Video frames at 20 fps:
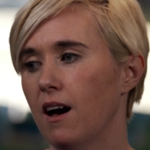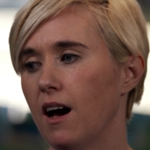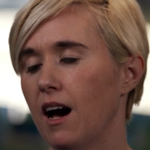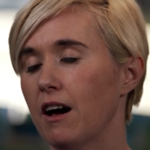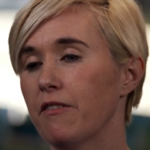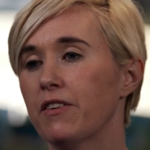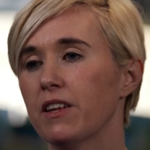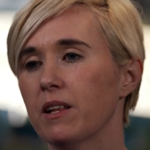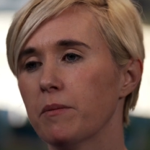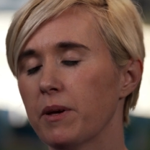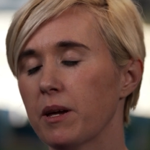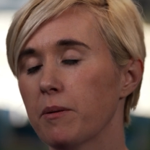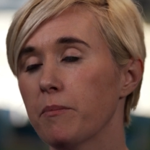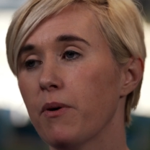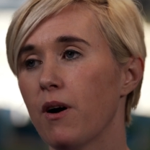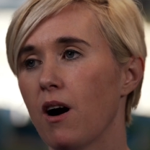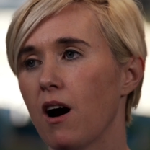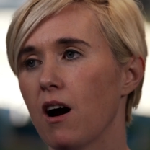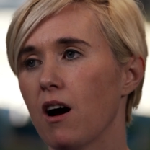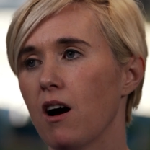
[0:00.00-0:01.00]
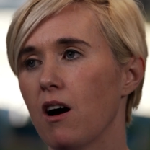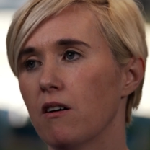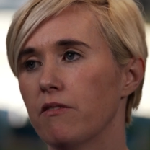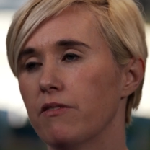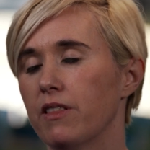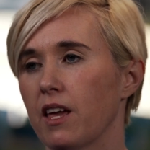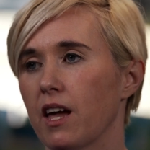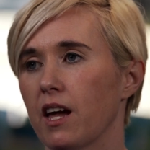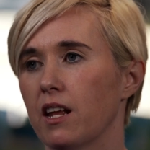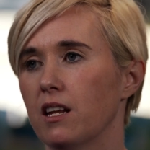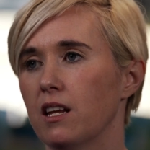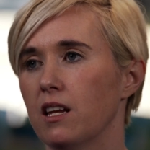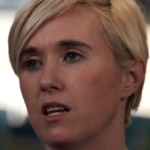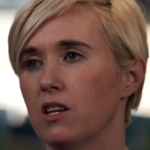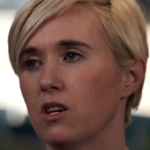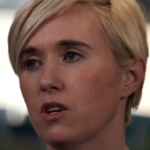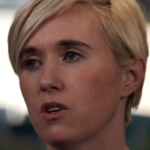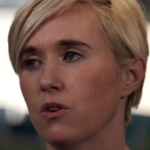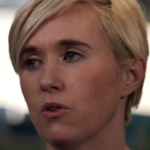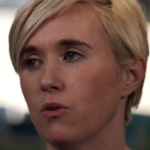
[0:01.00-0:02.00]
I feel being part of the
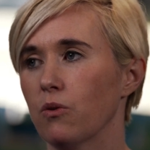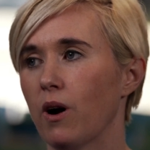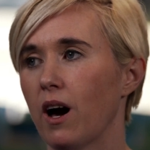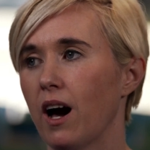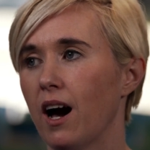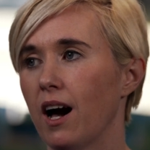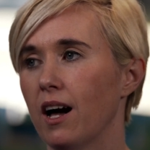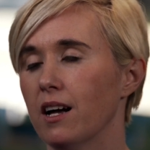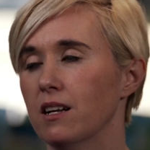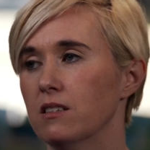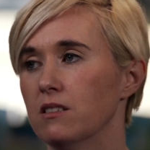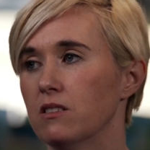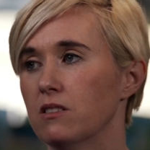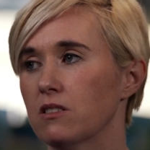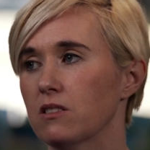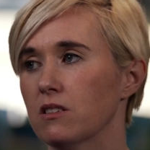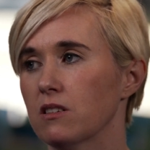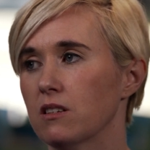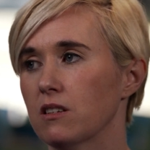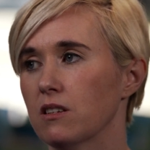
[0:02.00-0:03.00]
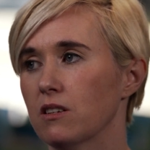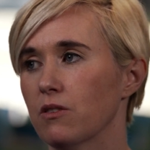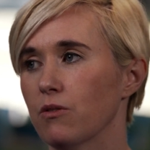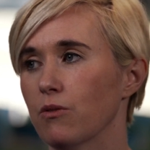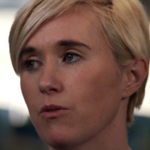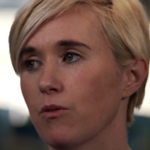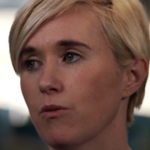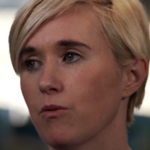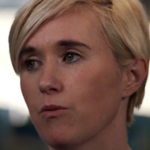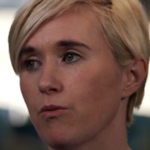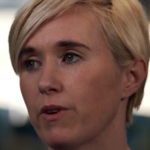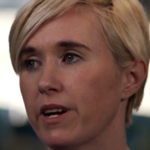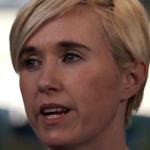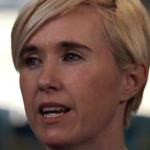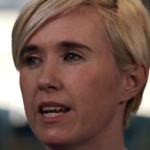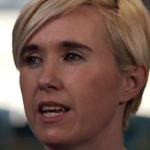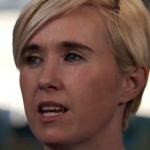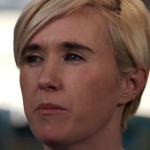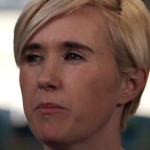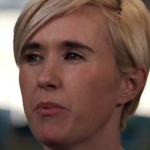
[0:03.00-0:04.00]
NEU has
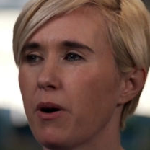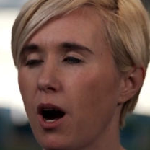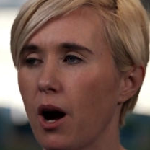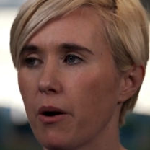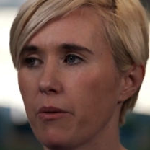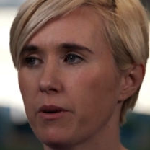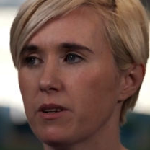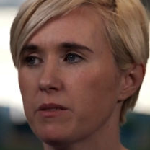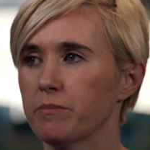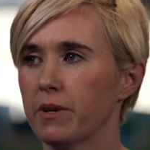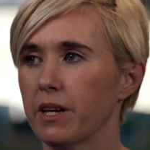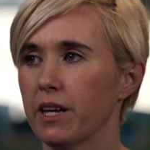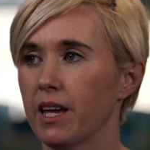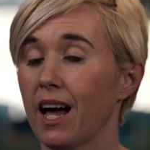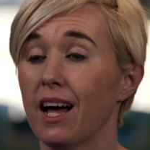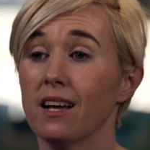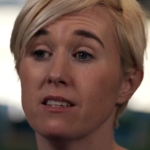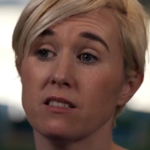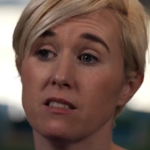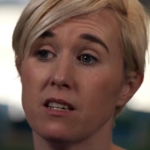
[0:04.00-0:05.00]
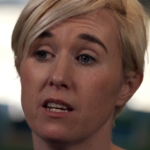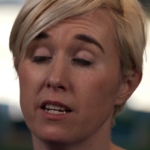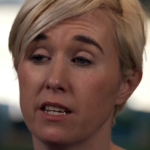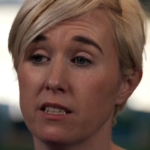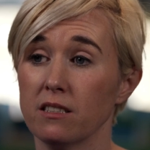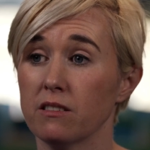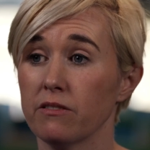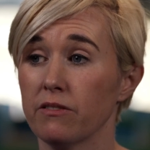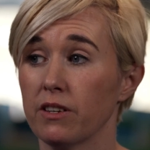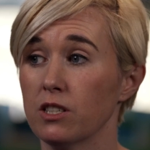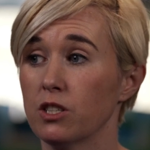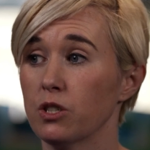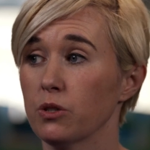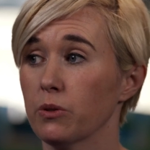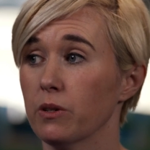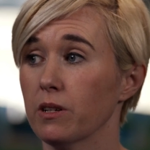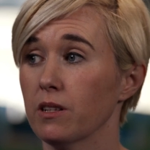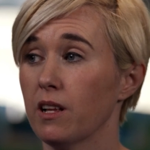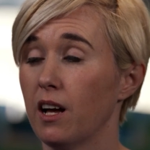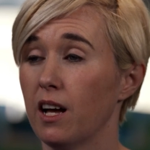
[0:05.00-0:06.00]
really empowered me as an
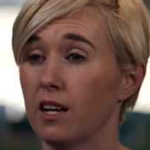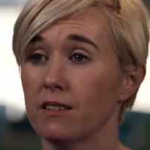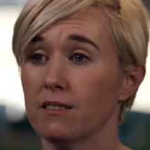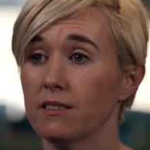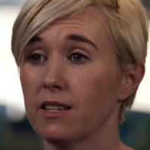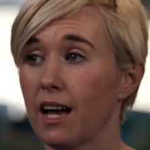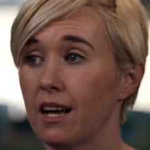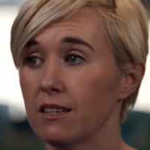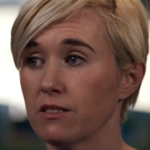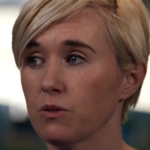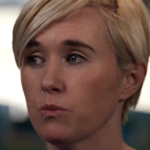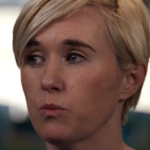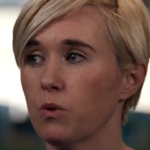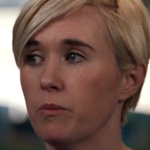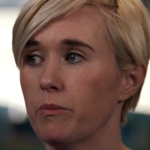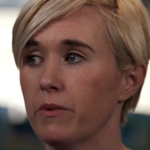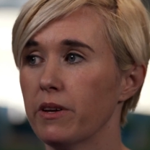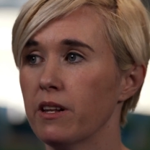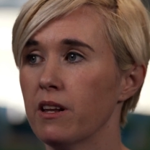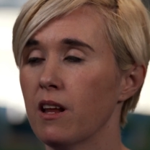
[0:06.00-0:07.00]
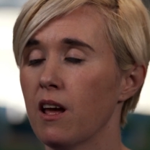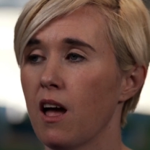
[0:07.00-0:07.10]
individual and as a woman